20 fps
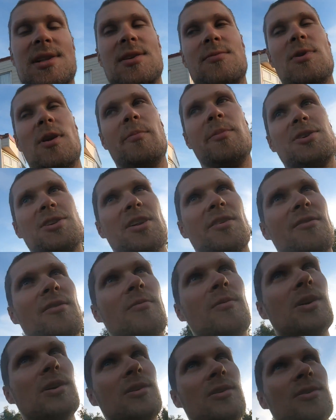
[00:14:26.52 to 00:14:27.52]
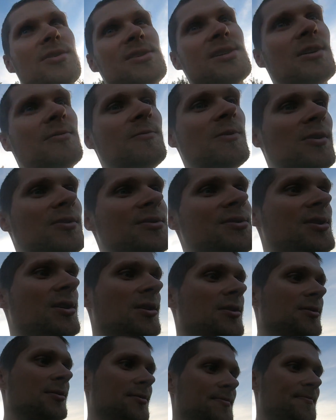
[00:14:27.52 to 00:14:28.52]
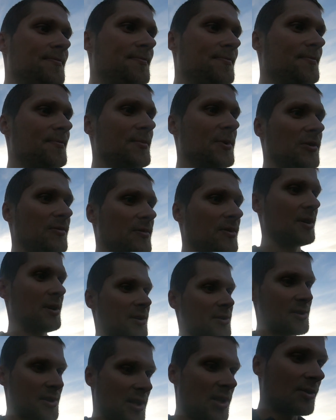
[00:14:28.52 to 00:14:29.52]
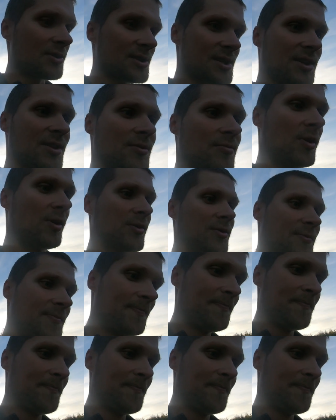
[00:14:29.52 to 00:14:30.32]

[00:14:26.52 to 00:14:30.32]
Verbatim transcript: rubbish everywhere alongside roads, car, uh, uh, alongside the road.